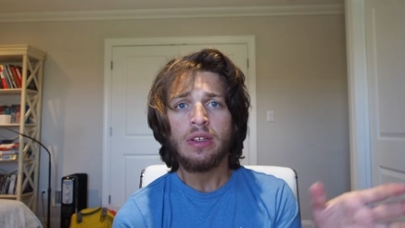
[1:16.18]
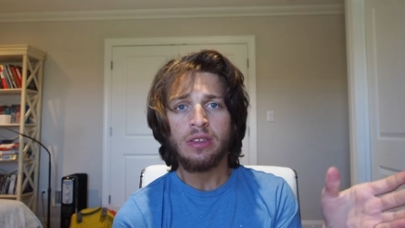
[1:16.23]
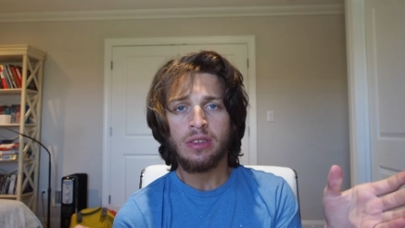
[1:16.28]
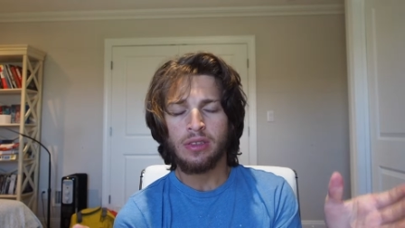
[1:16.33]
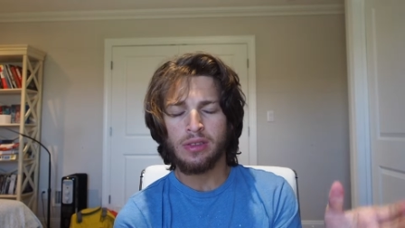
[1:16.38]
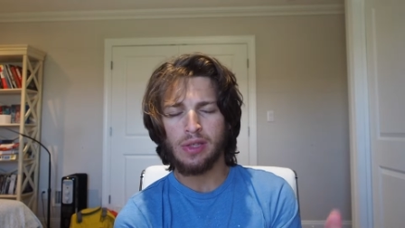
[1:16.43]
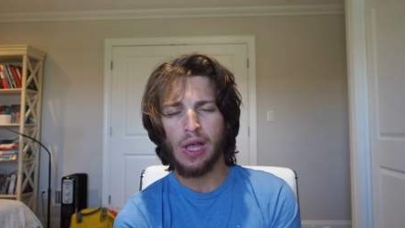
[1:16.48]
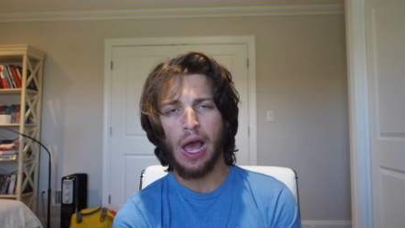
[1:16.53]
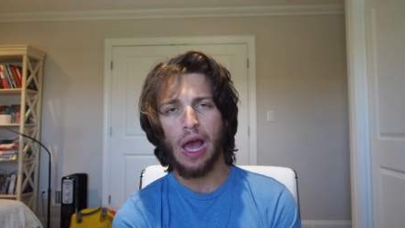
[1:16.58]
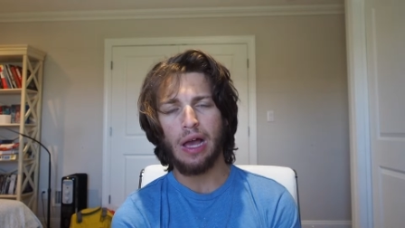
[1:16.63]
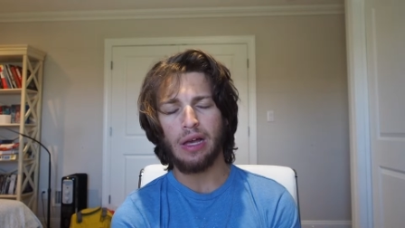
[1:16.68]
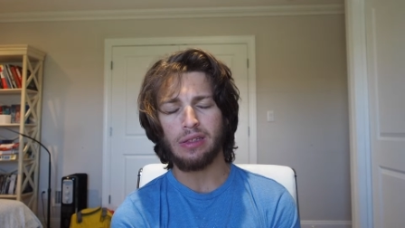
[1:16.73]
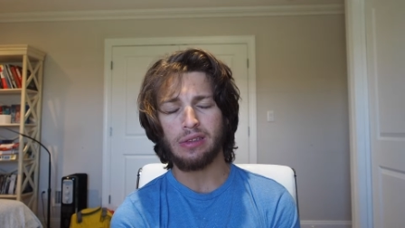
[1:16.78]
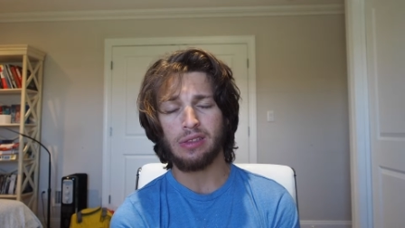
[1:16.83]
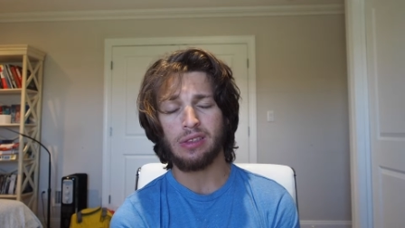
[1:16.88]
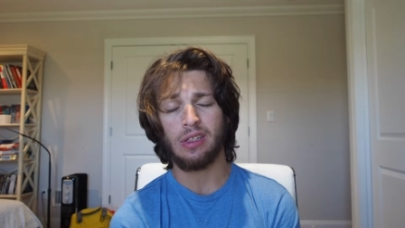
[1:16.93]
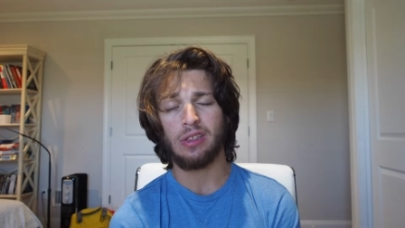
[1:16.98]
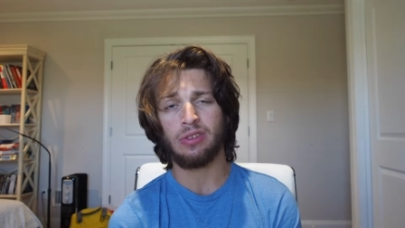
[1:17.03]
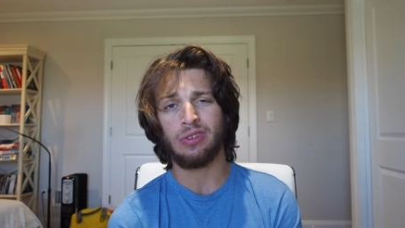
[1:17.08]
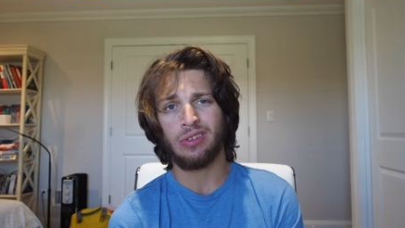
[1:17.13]
stocks
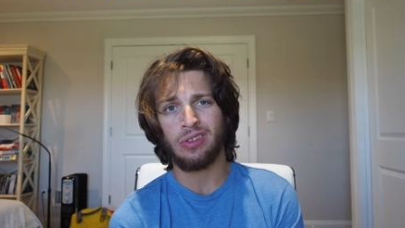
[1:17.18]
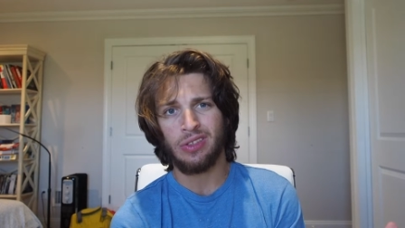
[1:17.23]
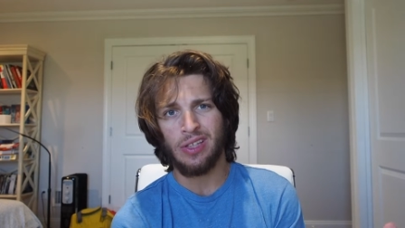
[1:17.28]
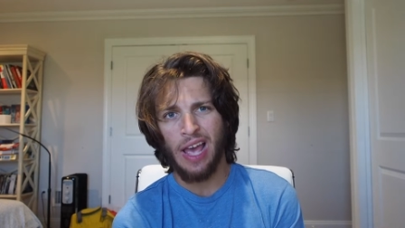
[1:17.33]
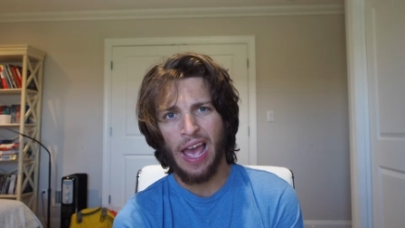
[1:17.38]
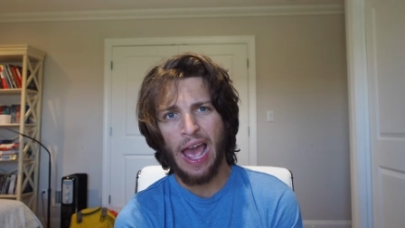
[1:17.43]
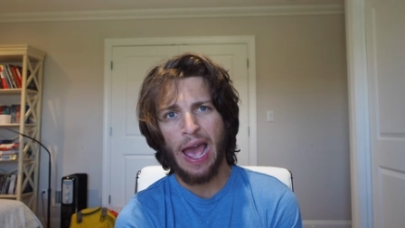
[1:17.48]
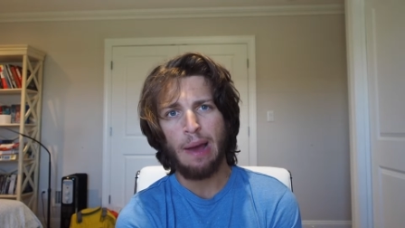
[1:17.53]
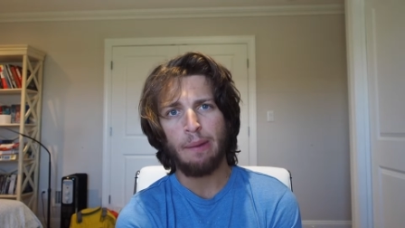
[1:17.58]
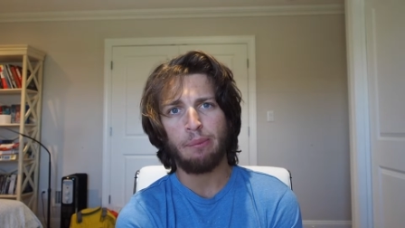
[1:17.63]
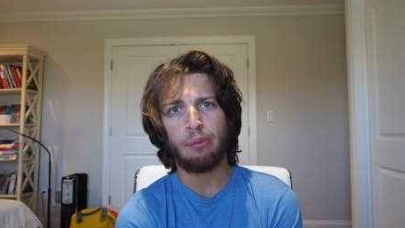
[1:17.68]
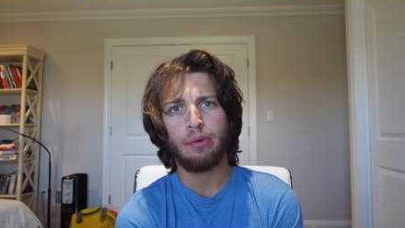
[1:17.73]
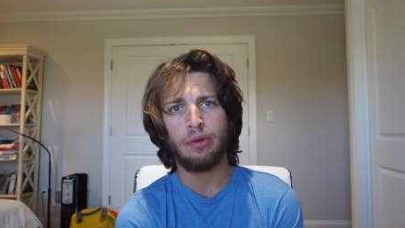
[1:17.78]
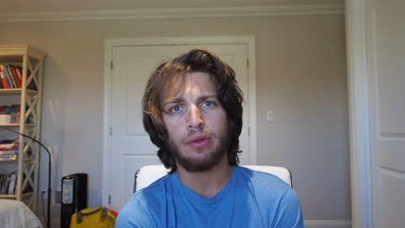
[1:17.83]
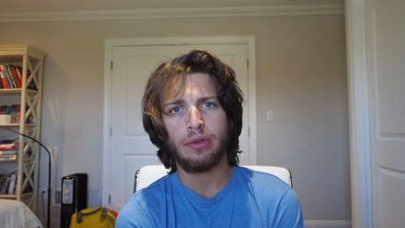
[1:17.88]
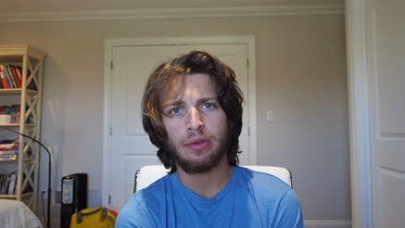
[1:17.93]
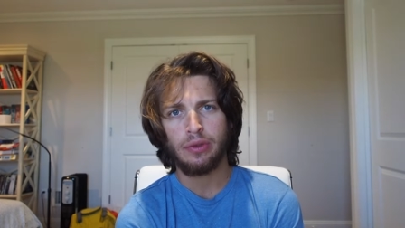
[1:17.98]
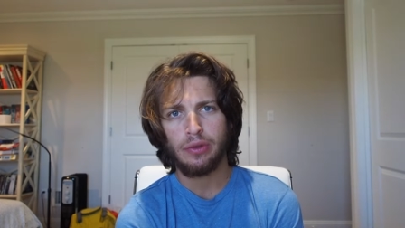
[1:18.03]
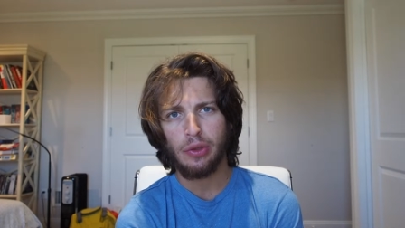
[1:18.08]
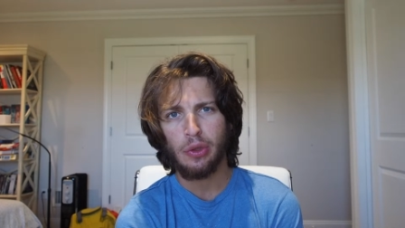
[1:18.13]
such as
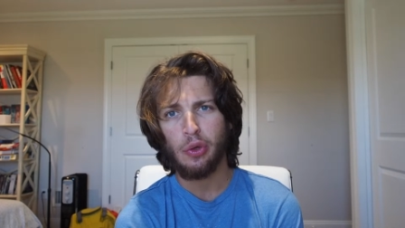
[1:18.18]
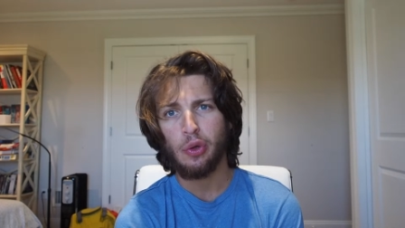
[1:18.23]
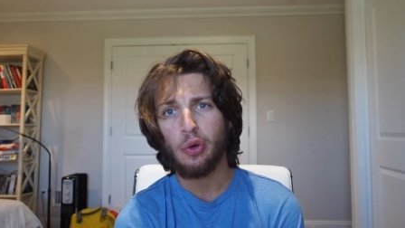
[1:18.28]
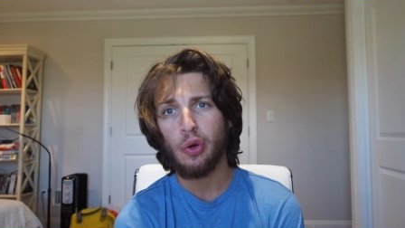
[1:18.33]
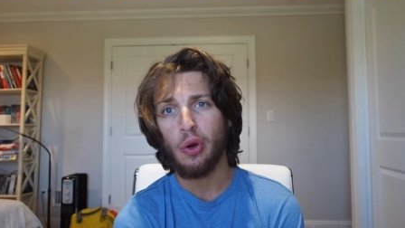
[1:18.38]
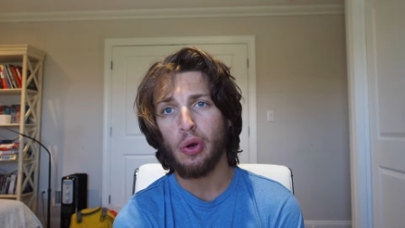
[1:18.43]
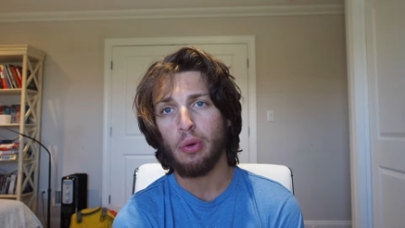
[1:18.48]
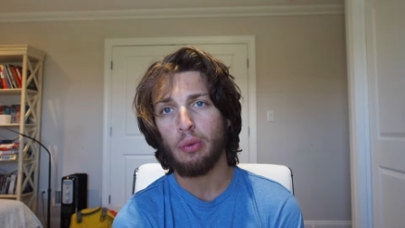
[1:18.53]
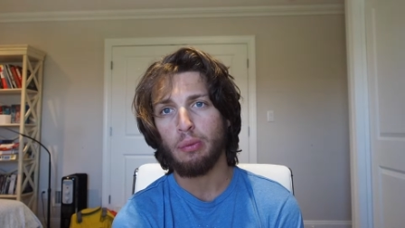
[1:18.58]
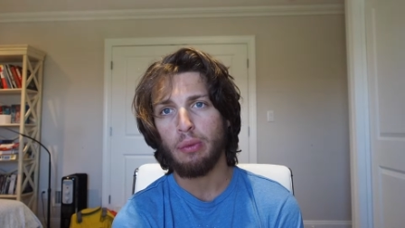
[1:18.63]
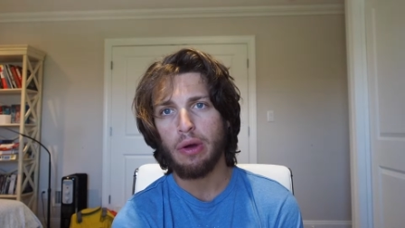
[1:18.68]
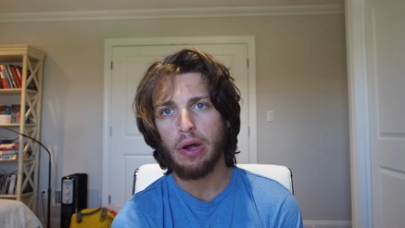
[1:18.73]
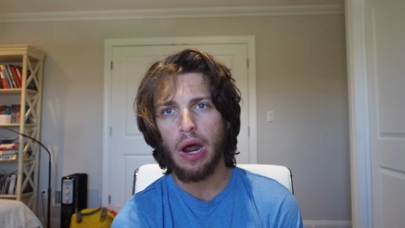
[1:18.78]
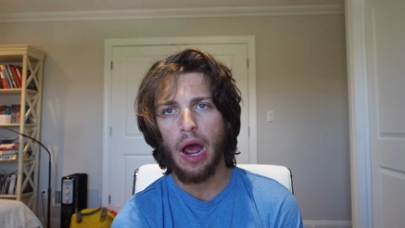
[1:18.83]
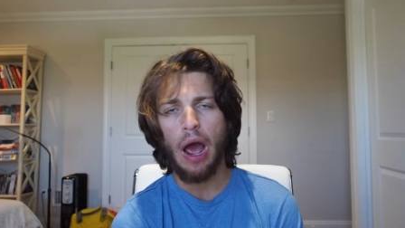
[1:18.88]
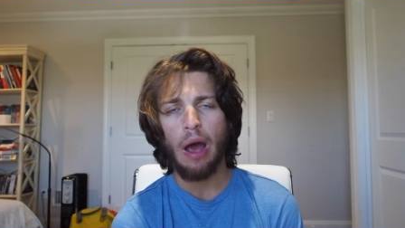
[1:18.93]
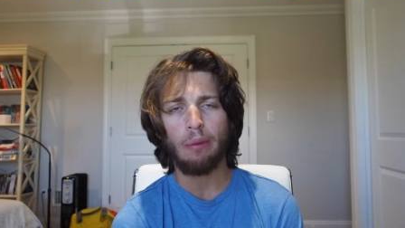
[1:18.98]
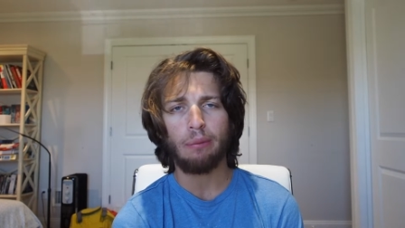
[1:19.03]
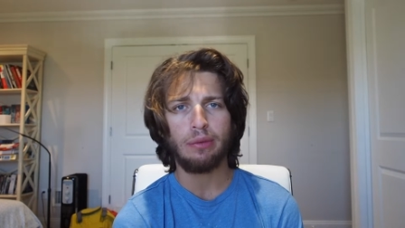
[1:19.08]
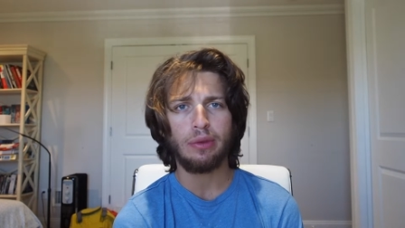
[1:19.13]
Apple and Google, but
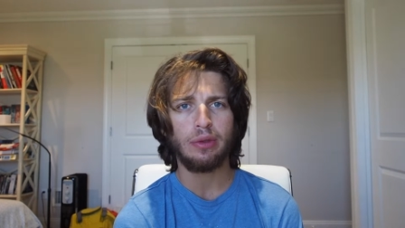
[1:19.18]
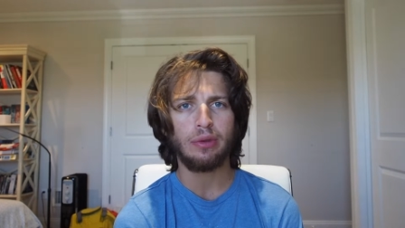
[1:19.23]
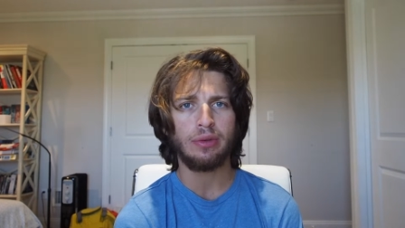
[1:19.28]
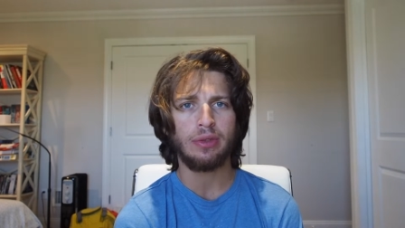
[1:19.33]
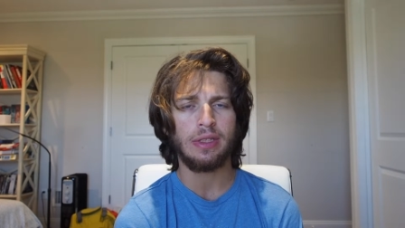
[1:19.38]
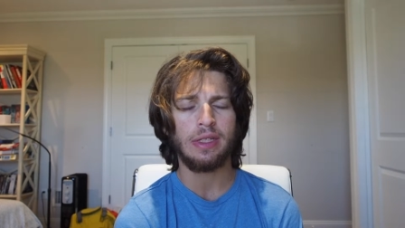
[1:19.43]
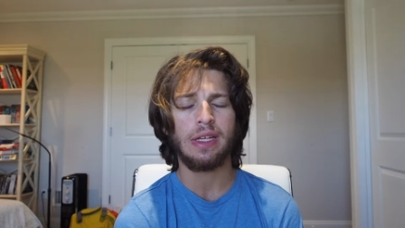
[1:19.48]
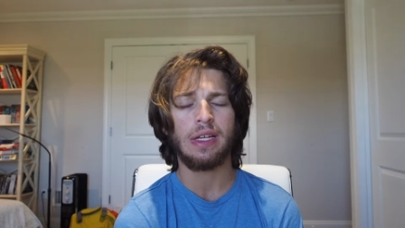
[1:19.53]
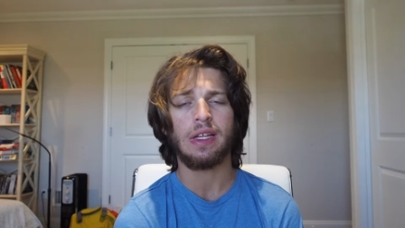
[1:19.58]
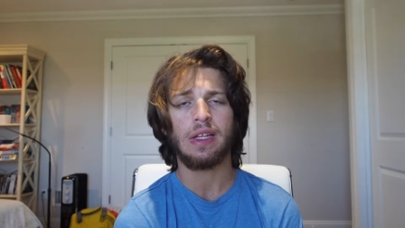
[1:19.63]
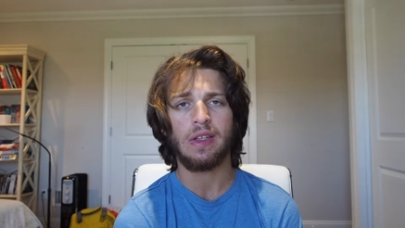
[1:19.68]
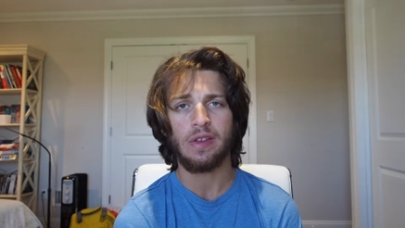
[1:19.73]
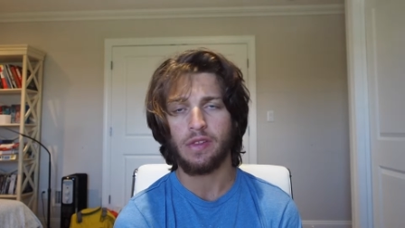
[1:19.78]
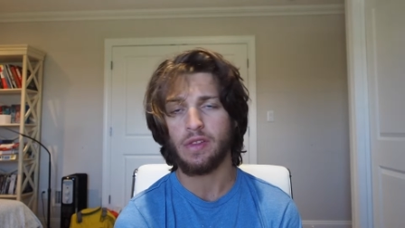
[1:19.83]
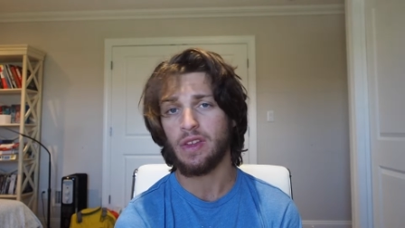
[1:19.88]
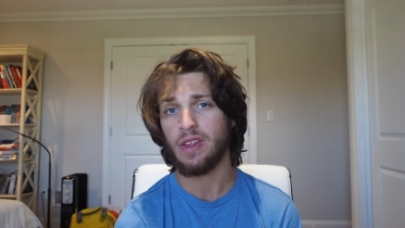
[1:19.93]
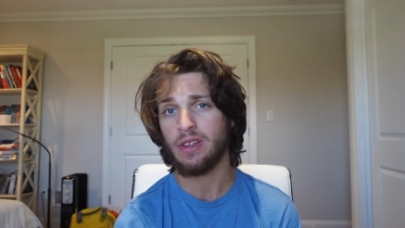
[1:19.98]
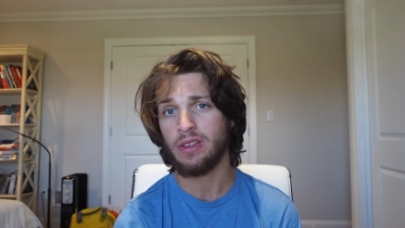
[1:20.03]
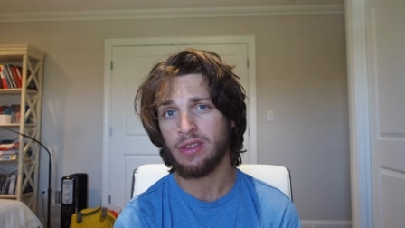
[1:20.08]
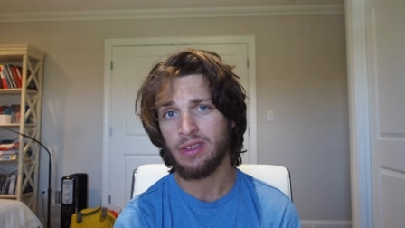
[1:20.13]
I'm using it in
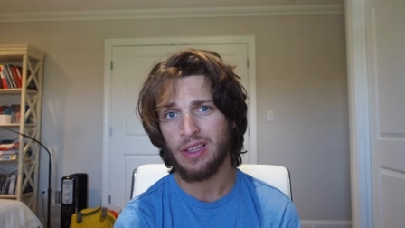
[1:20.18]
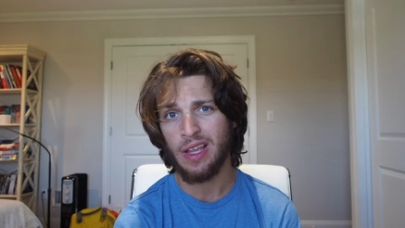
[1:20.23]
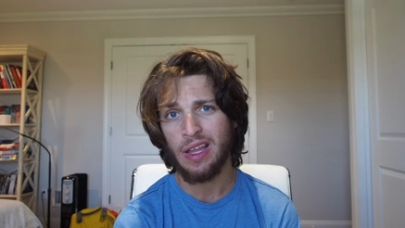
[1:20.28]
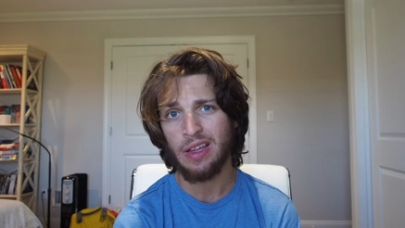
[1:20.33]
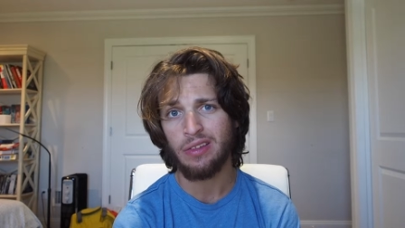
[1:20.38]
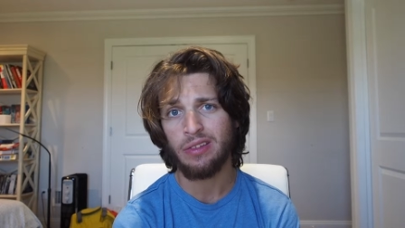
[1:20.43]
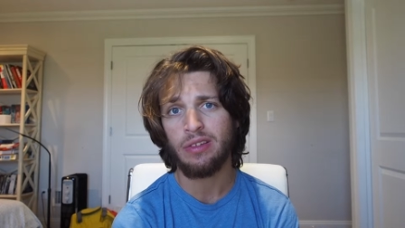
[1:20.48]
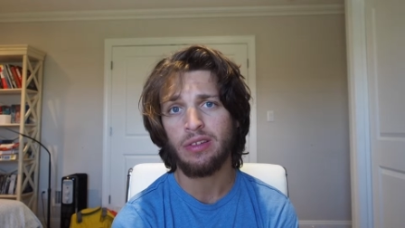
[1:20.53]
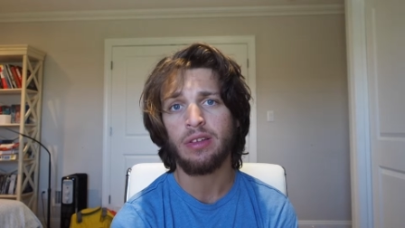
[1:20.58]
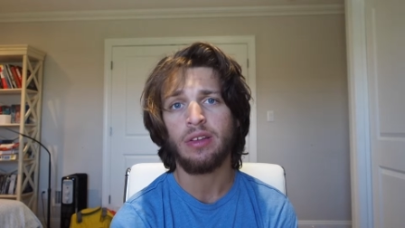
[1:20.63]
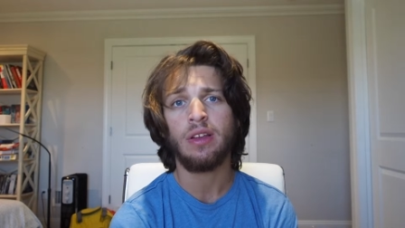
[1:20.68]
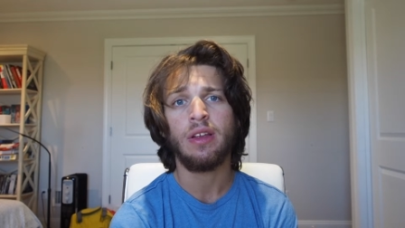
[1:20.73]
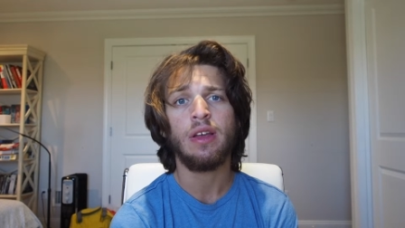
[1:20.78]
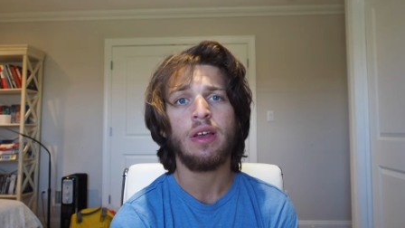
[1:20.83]
this sense